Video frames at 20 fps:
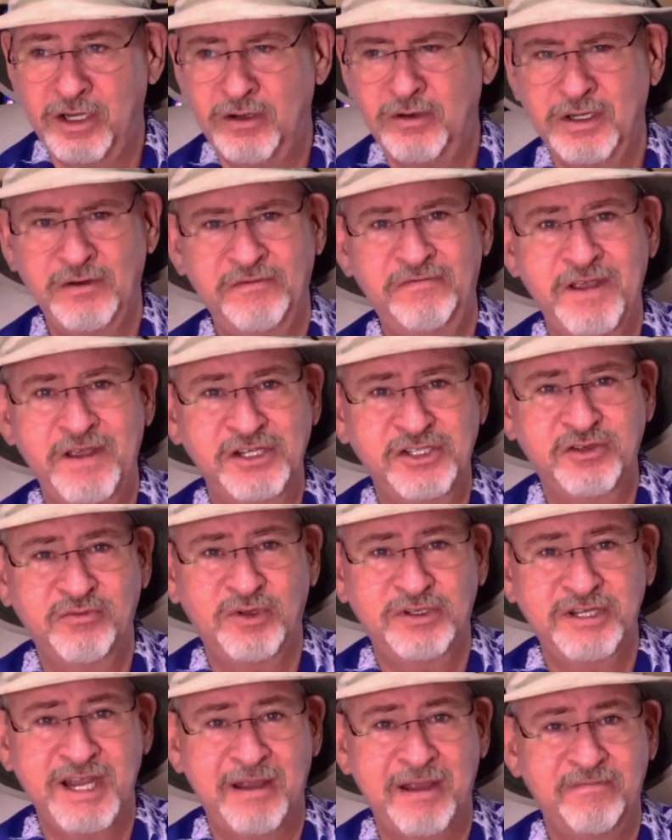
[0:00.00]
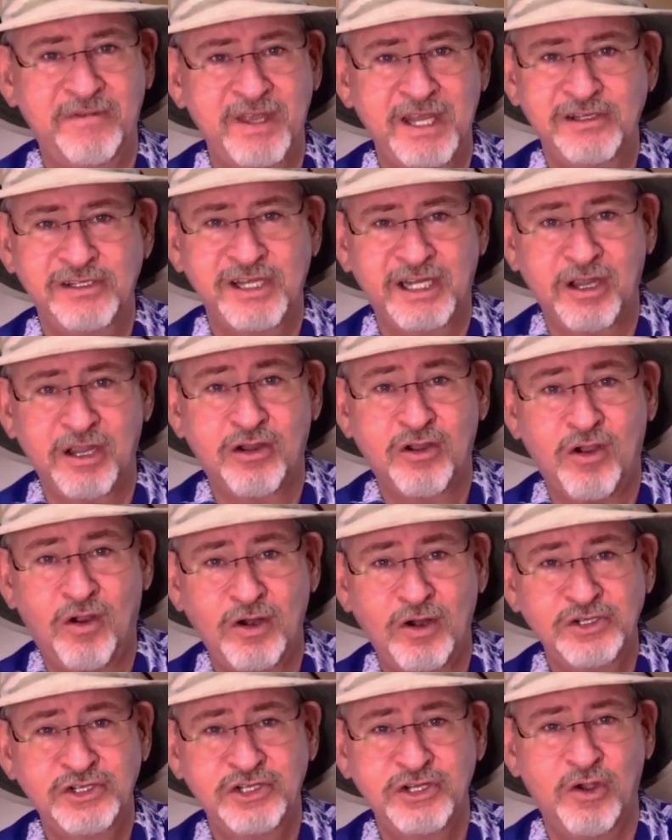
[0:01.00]
you know, little festival type things like a
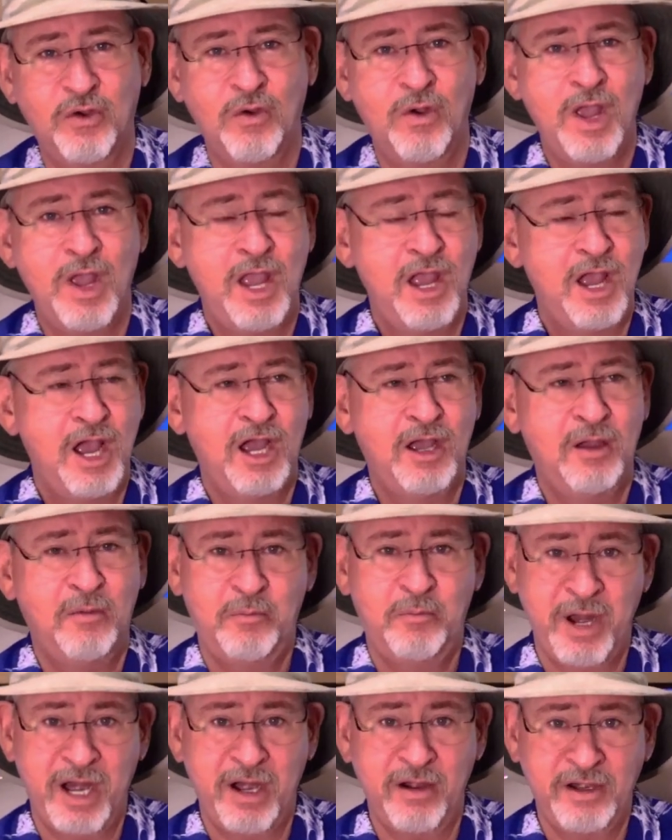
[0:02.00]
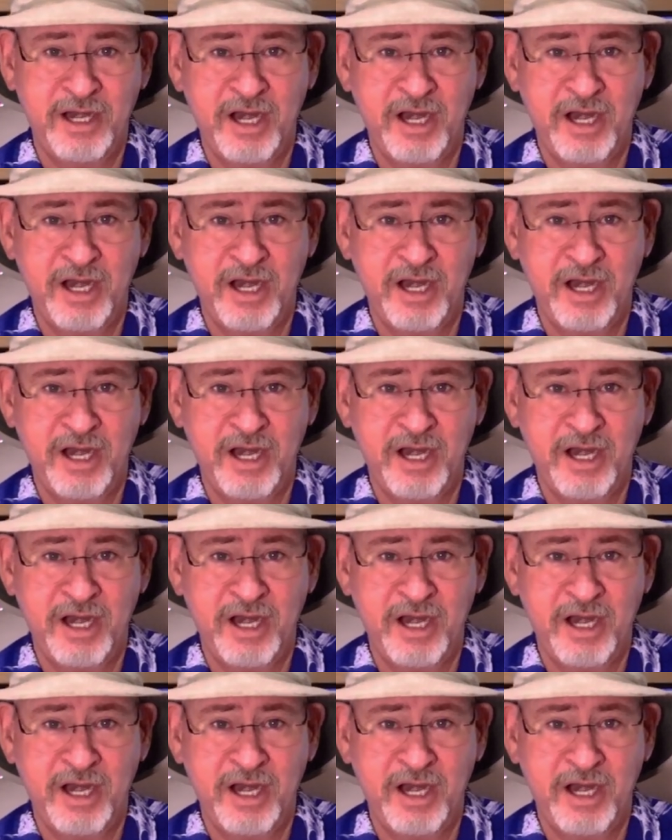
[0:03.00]
car show, Bear